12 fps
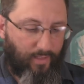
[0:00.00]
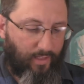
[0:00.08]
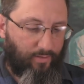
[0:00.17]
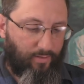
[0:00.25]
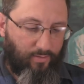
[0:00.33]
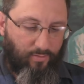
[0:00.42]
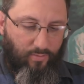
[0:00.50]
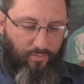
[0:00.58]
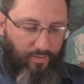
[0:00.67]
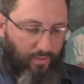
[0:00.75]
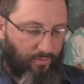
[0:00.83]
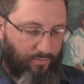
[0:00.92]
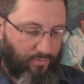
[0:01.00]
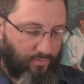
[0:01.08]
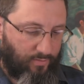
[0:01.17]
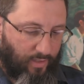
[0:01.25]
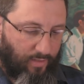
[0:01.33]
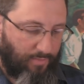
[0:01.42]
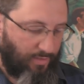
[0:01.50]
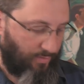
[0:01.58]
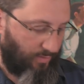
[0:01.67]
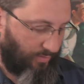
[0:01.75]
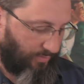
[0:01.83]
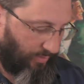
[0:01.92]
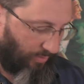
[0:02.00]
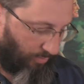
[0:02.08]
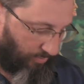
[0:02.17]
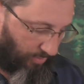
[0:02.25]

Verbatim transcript: I don't know. Of course, Anderson zombies are going to say, "Oh,